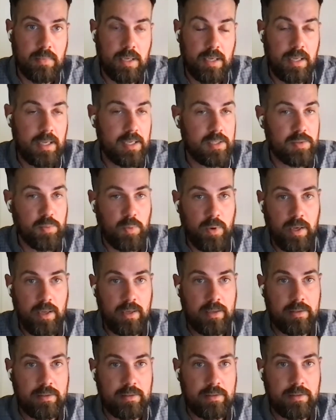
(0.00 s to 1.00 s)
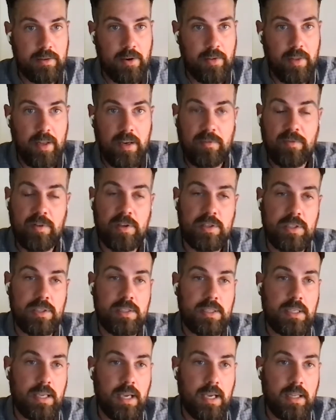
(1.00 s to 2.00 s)
And guess what? All that
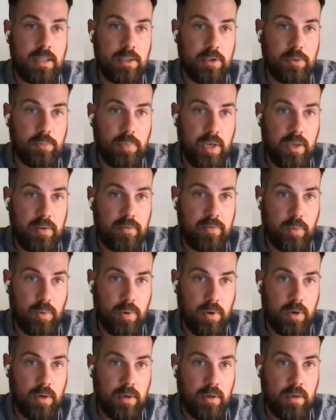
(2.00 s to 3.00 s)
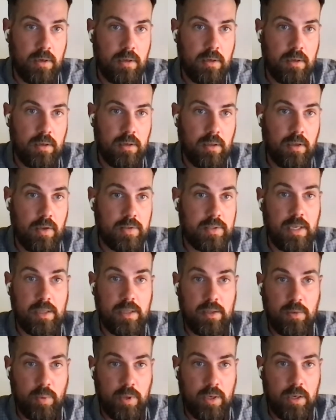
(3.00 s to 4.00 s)
efficiency gain that you paid for goes out
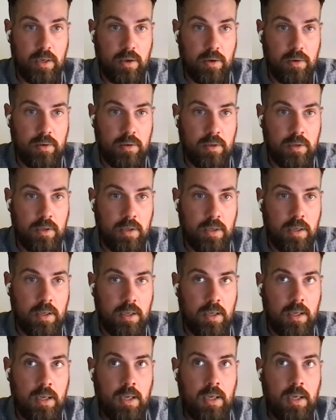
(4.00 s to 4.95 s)
the window. Mm-hmm.